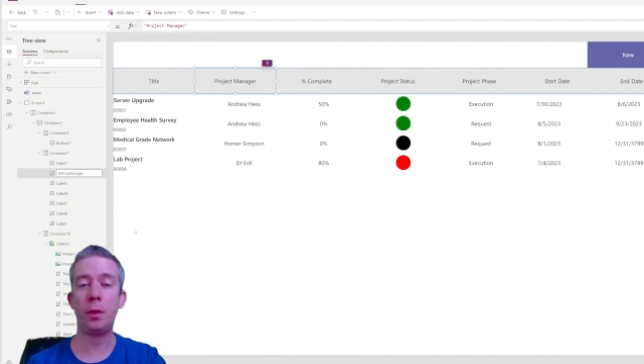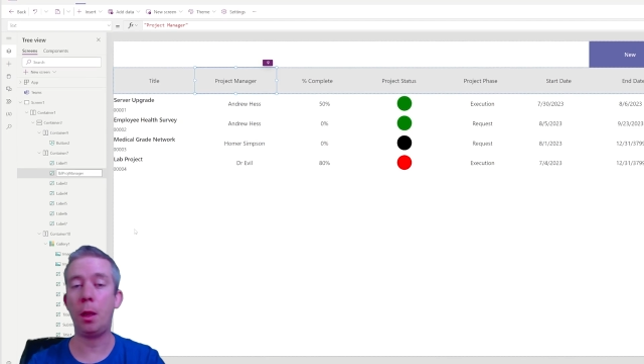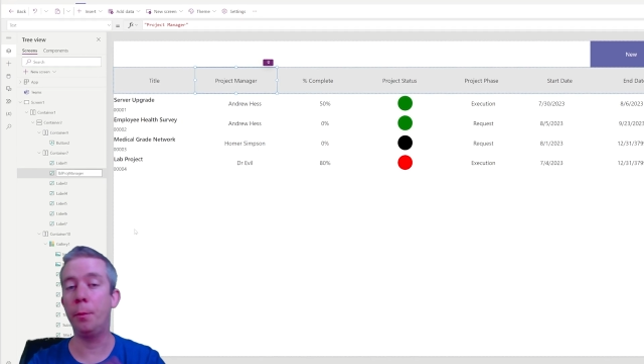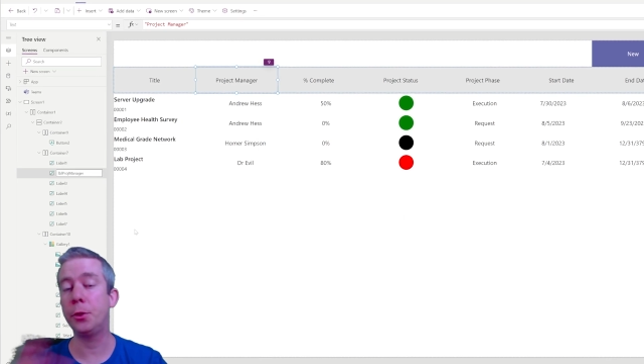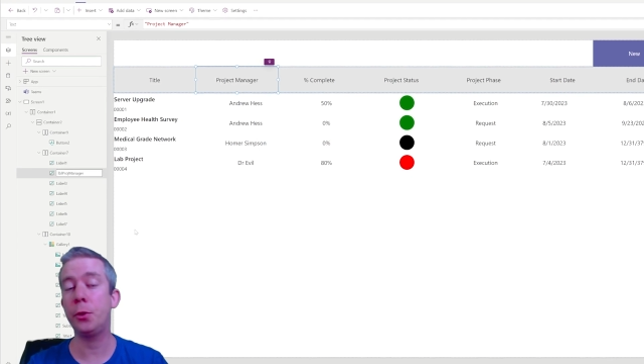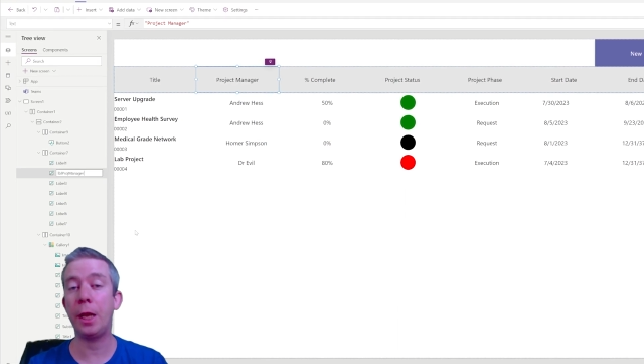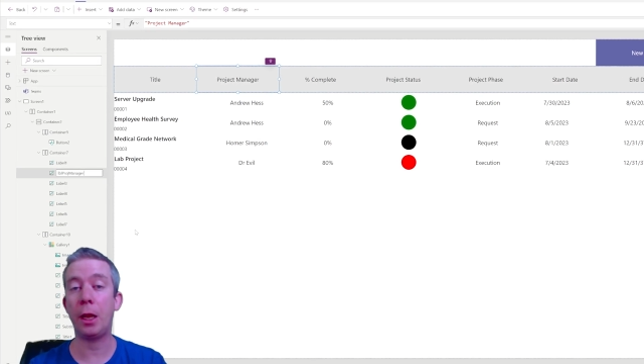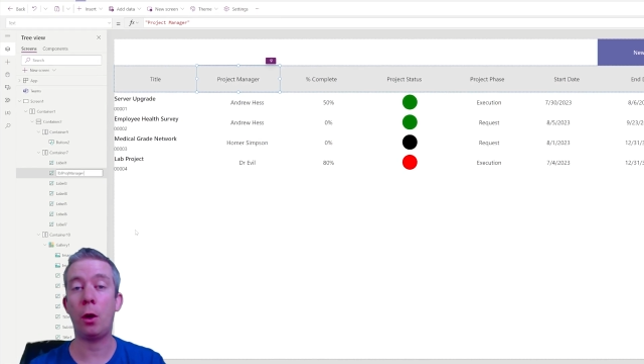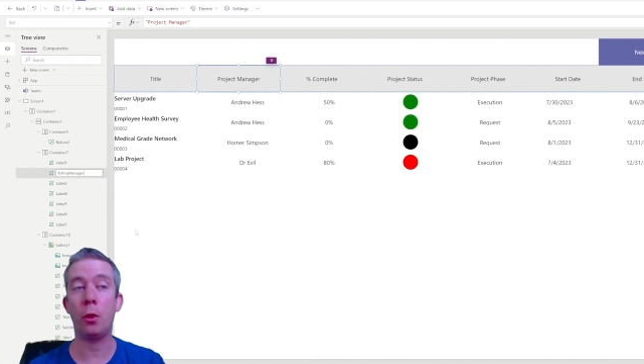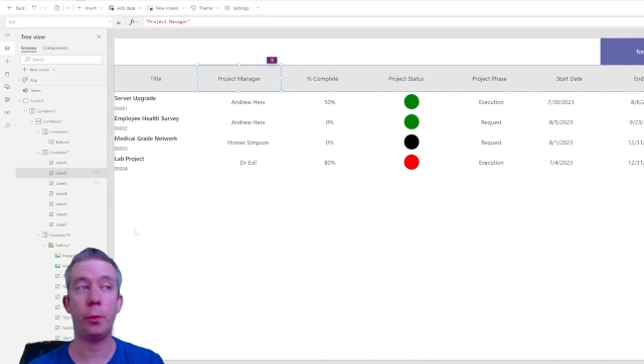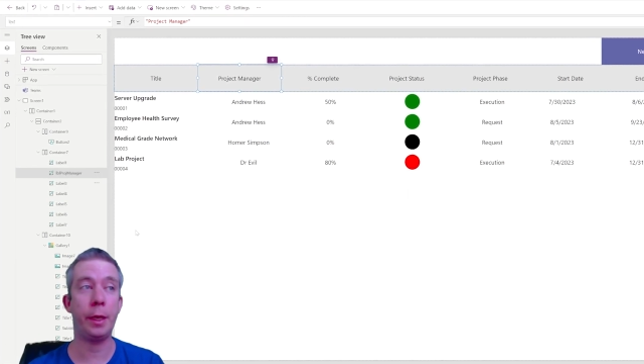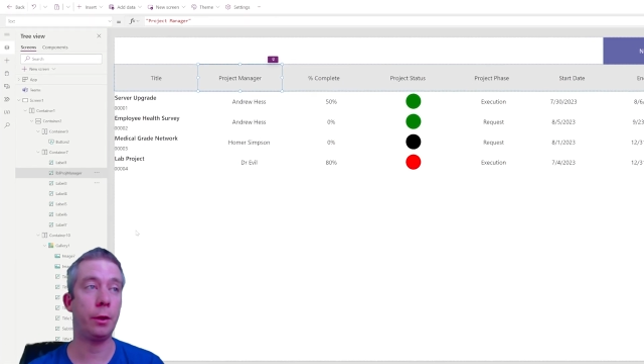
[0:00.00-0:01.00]
I'm gonna do that
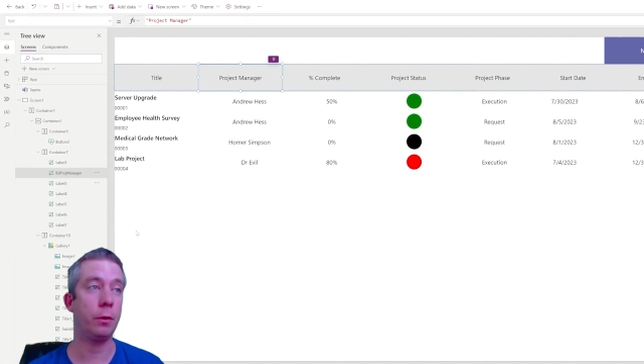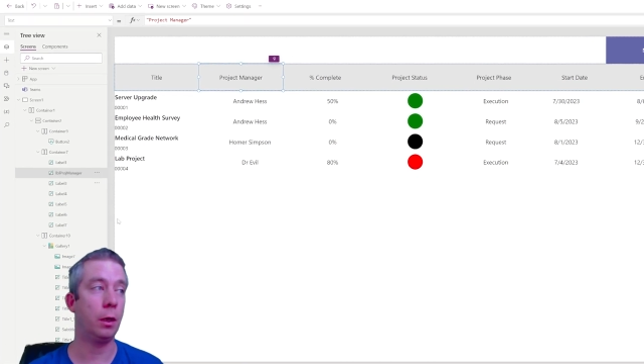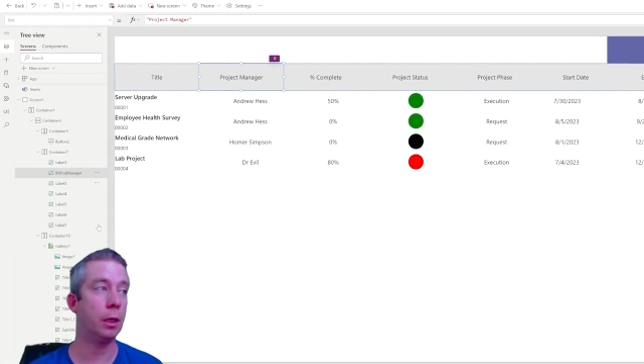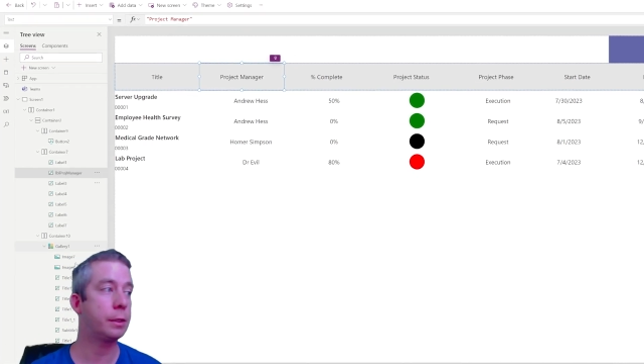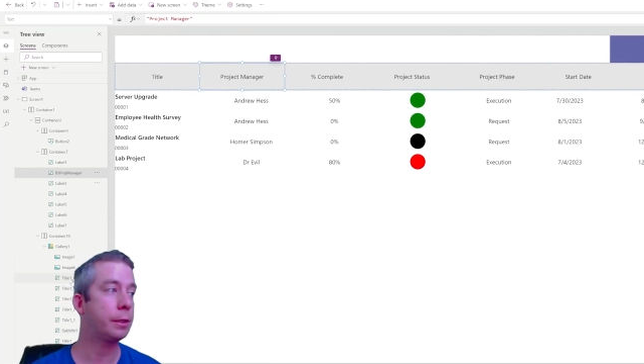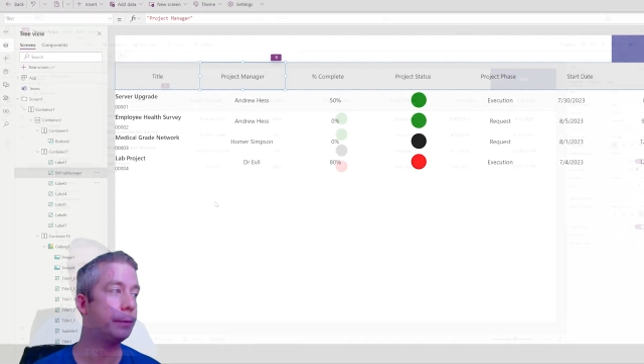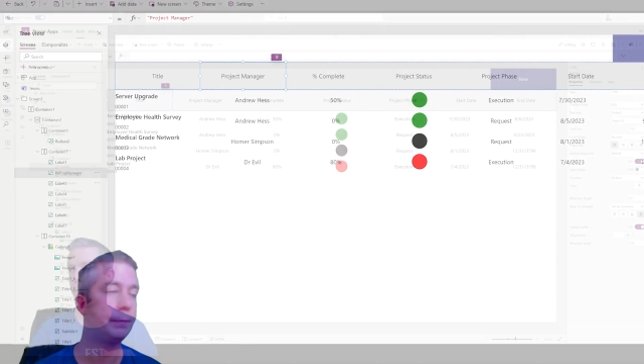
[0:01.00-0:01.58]
all the way across.